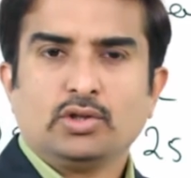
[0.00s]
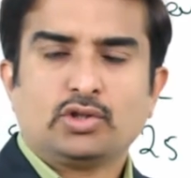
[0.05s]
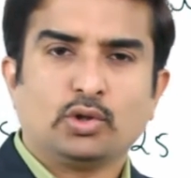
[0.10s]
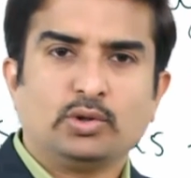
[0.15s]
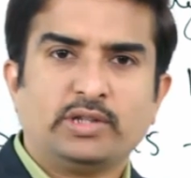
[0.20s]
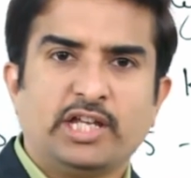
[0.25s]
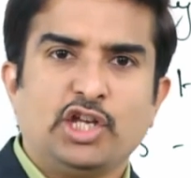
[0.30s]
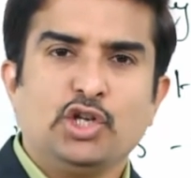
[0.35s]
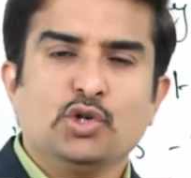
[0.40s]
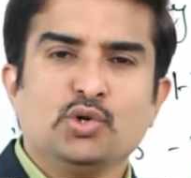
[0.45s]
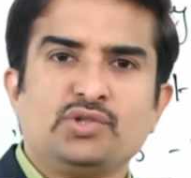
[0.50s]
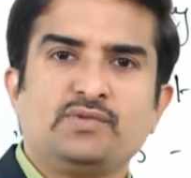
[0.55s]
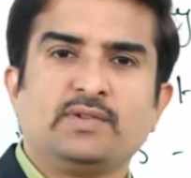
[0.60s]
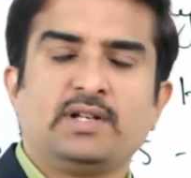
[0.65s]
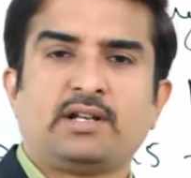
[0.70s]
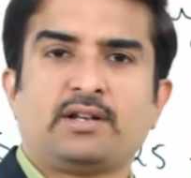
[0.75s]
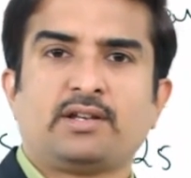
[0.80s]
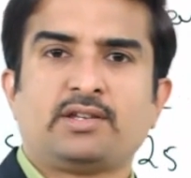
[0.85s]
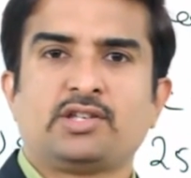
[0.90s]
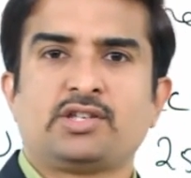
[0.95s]
So the
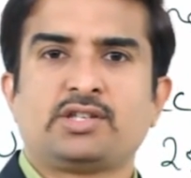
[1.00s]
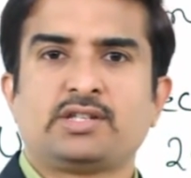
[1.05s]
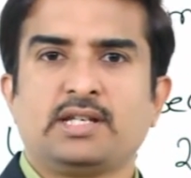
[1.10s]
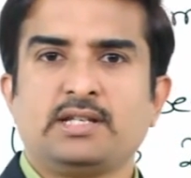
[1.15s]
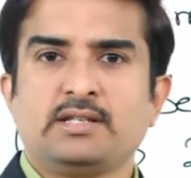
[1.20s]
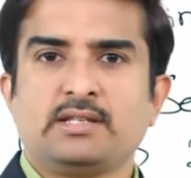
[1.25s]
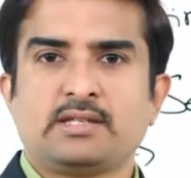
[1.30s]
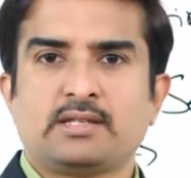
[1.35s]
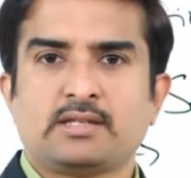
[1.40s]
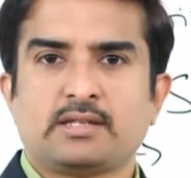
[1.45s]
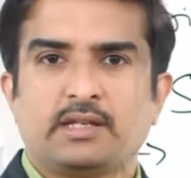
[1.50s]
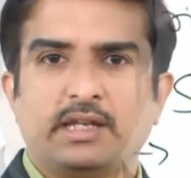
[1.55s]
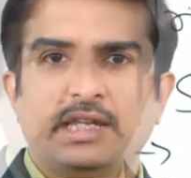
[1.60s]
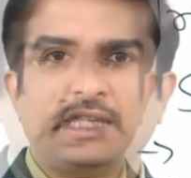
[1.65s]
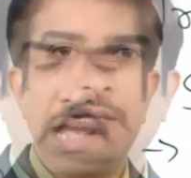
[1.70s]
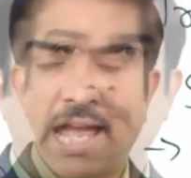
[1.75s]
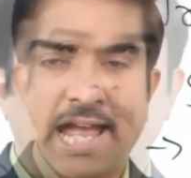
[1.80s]
usual resistance uh,